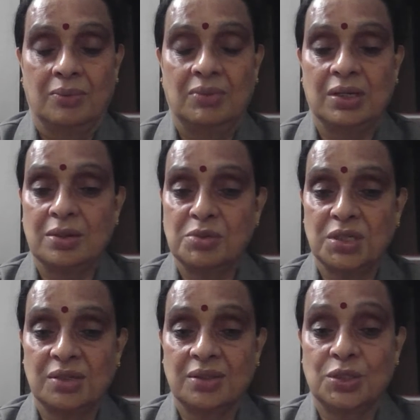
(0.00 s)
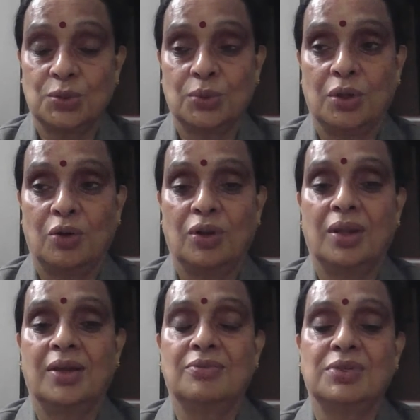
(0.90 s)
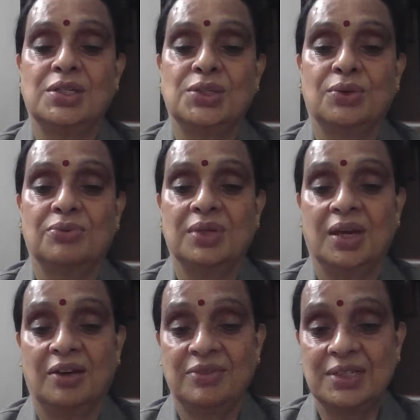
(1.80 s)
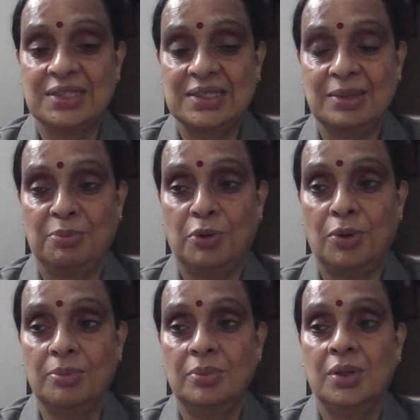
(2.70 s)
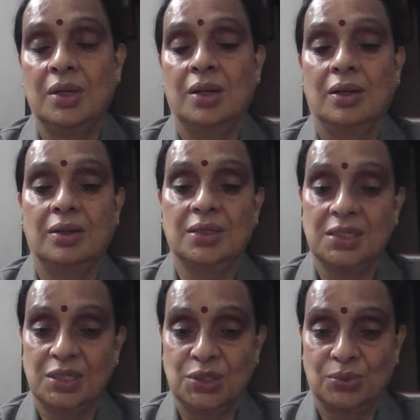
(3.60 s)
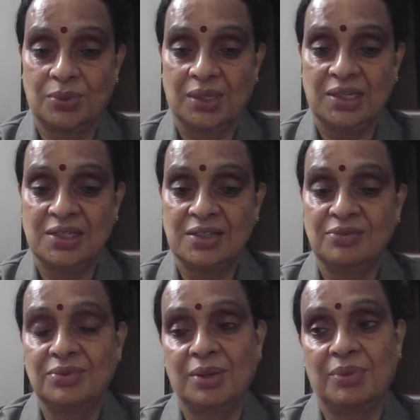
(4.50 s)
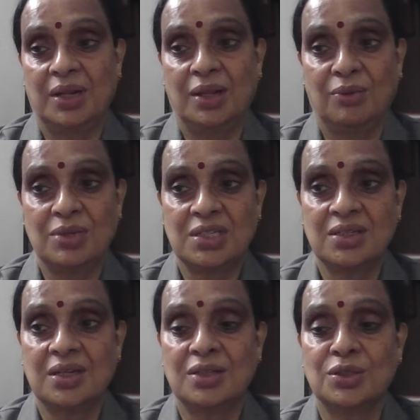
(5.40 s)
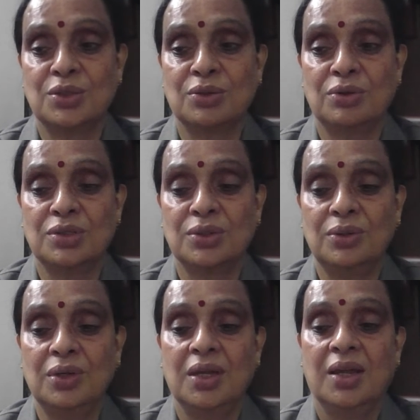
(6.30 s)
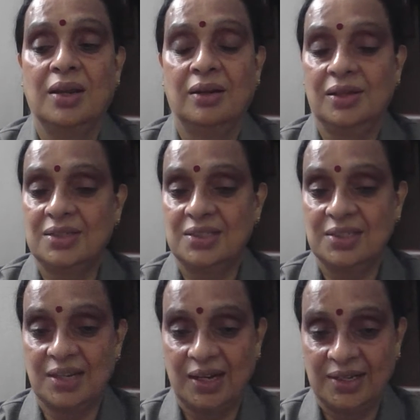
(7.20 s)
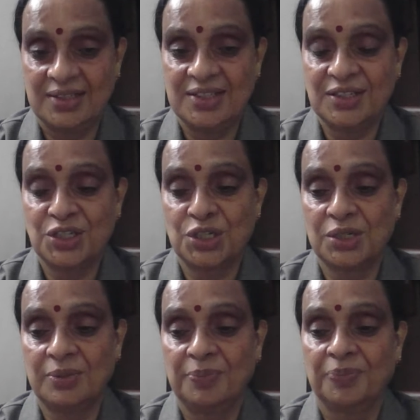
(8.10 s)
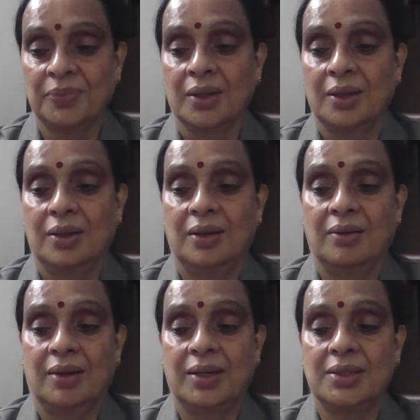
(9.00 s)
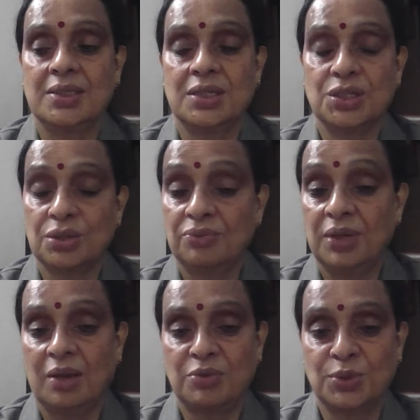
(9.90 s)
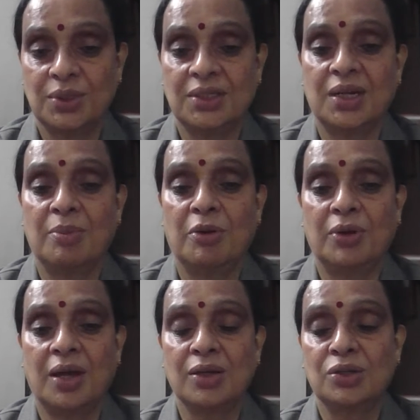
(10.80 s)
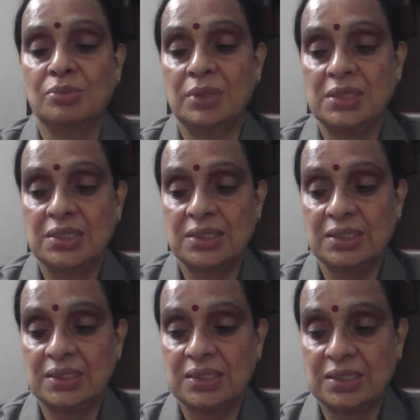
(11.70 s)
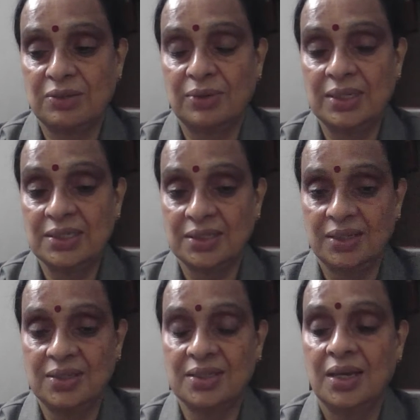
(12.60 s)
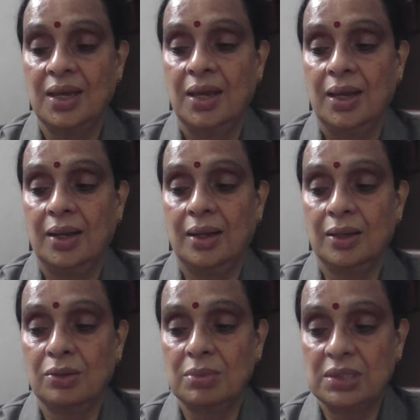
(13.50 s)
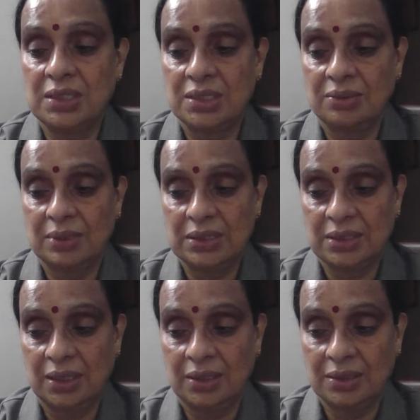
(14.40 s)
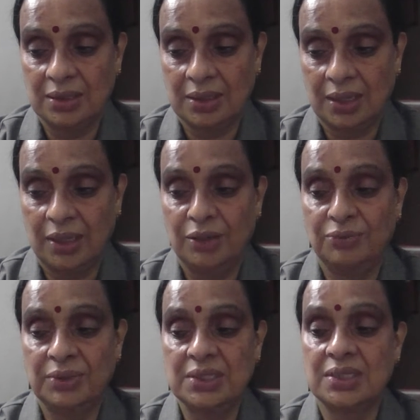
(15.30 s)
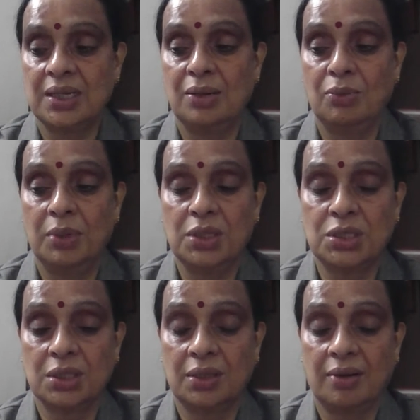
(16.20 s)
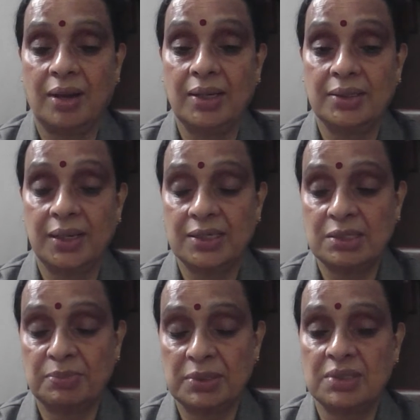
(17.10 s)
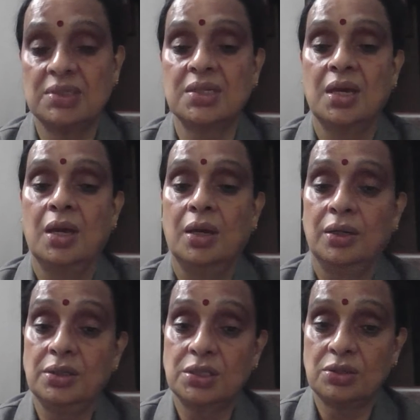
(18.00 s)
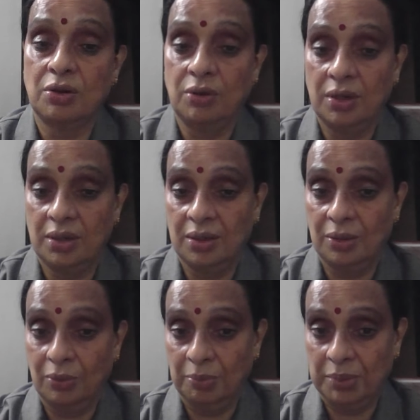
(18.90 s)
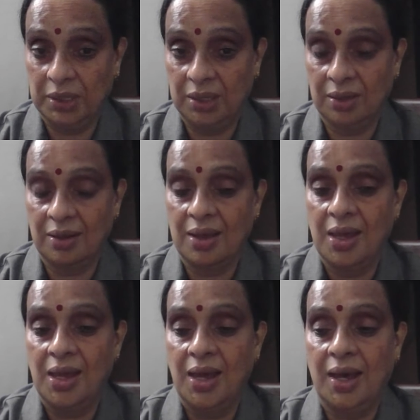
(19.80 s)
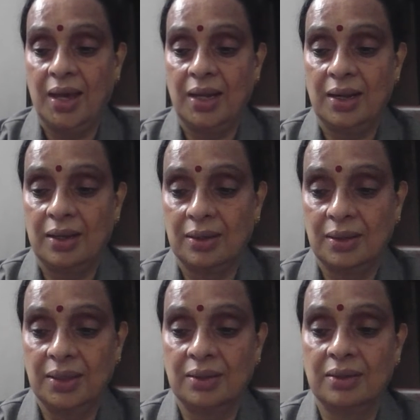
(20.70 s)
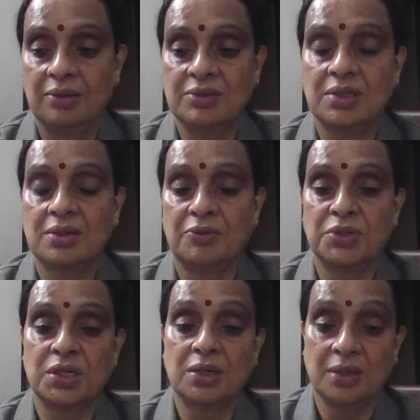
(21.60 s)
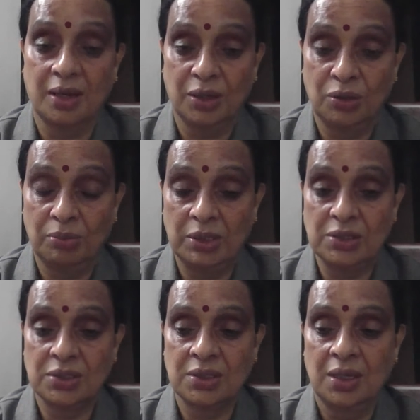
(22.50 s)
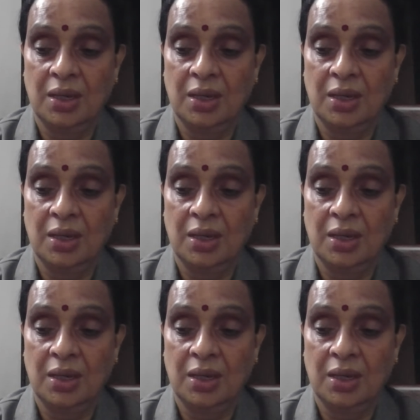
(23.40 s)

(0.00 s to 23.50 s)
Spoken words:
Welcome children to the online video. We have done the poem learning to read. We have done the question answers also. Next is writing junction. In writing junction we have to learn about argumentative essays. An argumentative essay is a kind of essay in which the writer expresses his or her opinion and then gives sufficient arguments